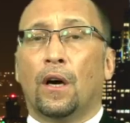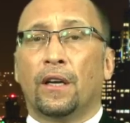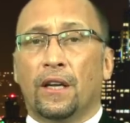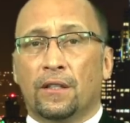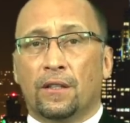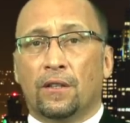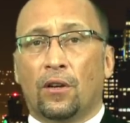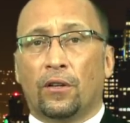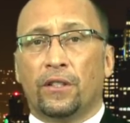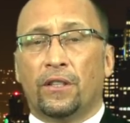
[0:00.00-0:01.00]
against
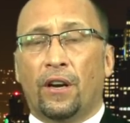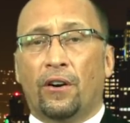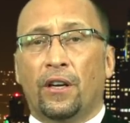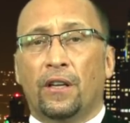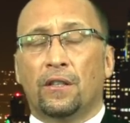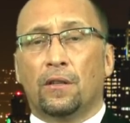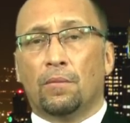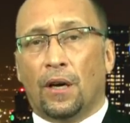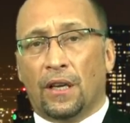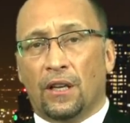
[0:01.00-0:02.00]

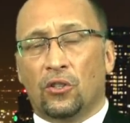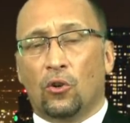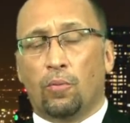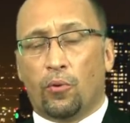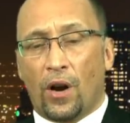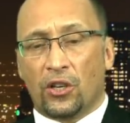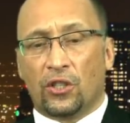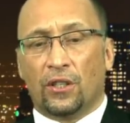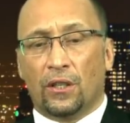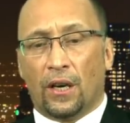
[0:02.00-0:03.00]
totalitarianism, against oppression,